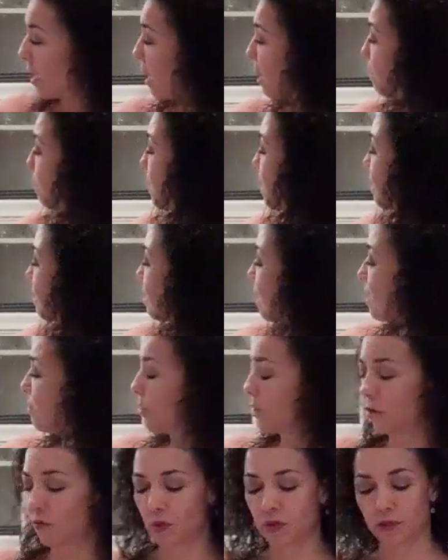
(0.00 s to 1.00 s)
In the
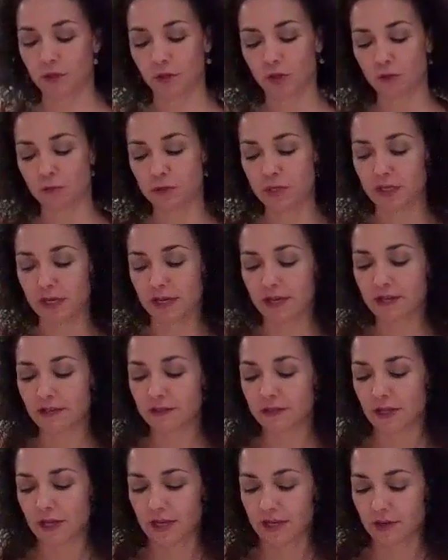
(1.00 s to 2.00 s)
meantime, the griddle should be
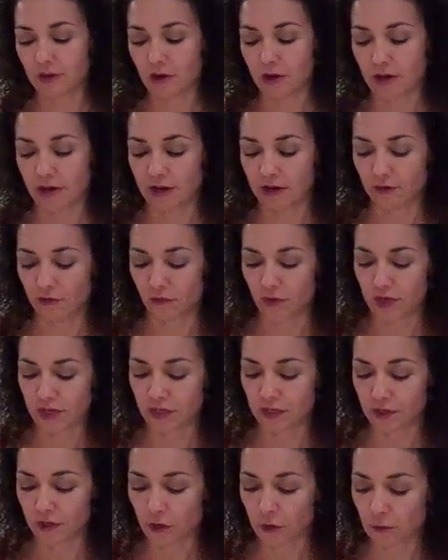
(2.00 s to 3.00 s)
nice and hot and
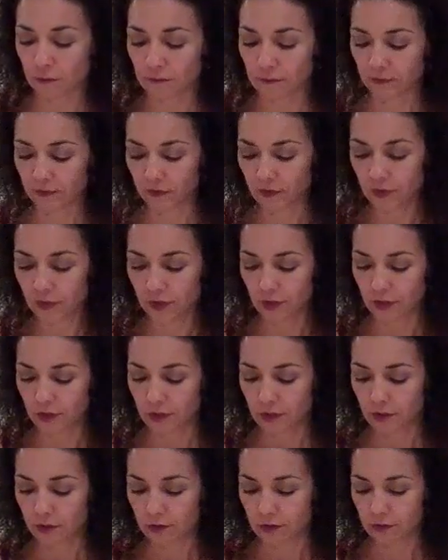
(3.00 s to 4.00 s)
ready to
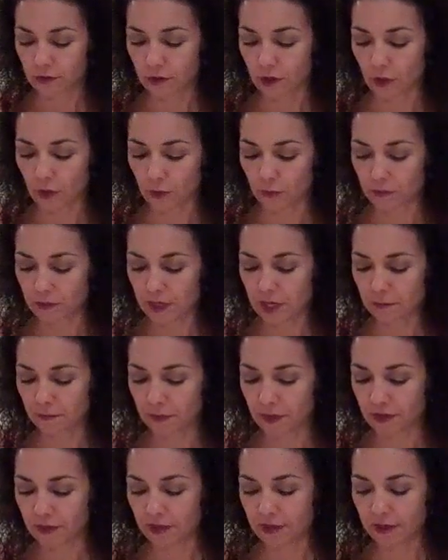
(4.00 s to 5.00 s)
go. So, yep,
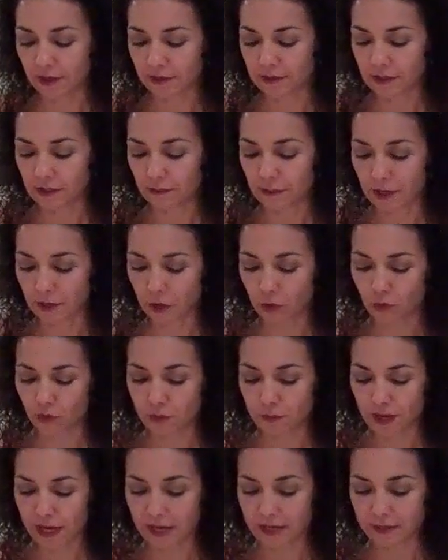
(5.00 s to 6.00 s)
I think I see about
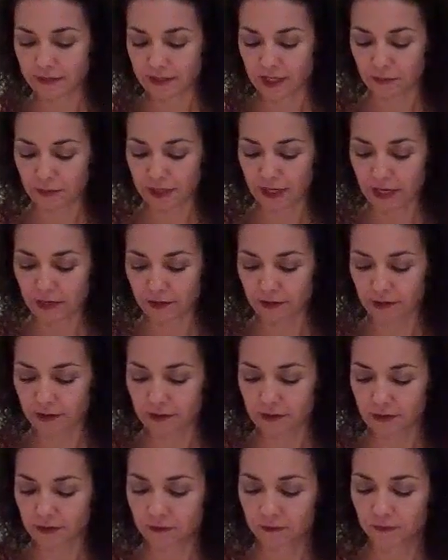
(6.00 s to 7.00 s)
3 patties coming out of
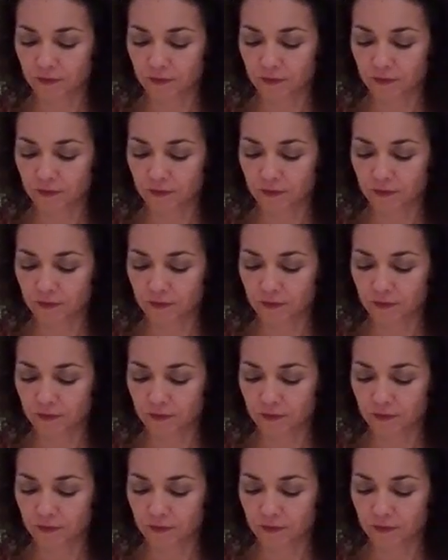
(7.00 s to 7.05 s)
this.